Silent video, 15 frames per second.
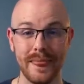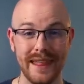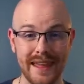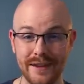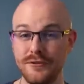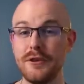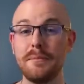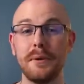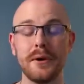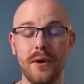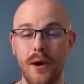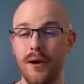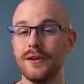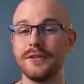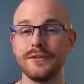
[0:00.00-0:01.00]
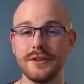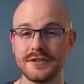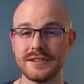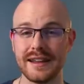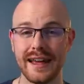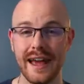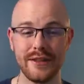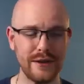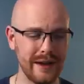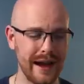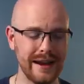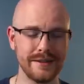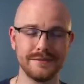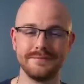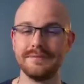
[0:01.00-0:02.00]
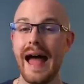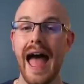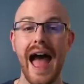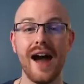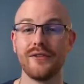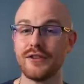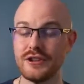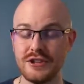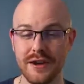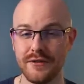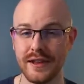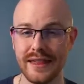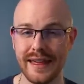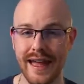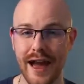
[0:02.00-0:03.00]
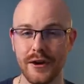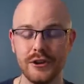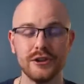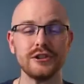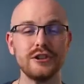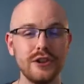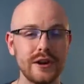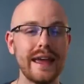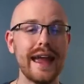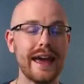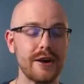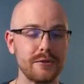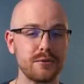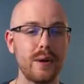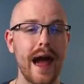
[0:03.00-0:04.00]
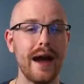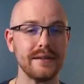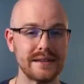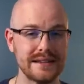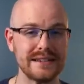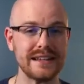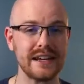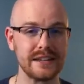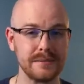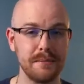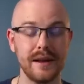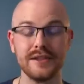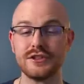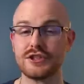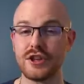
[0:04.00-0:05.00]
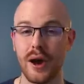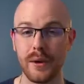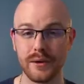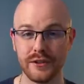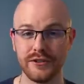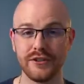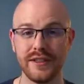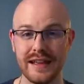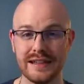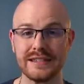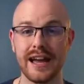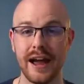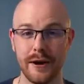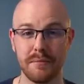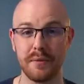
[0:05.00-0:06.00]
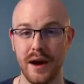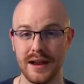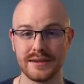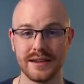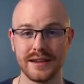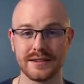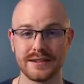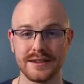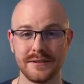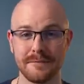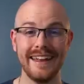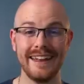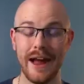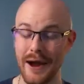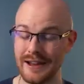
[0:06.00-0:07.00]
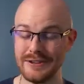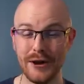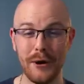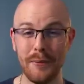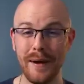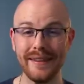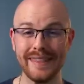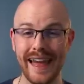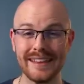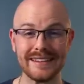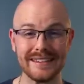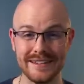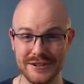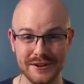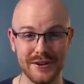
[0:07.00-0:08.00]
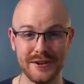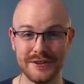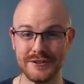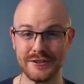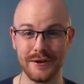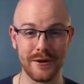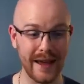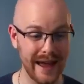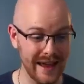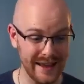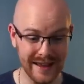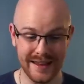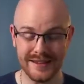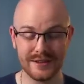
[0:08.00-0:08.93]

If you put all of those together and kind of average everything out, you're looking at around 6 months total for the entire process. Now, I don't want that to discourage you, okay?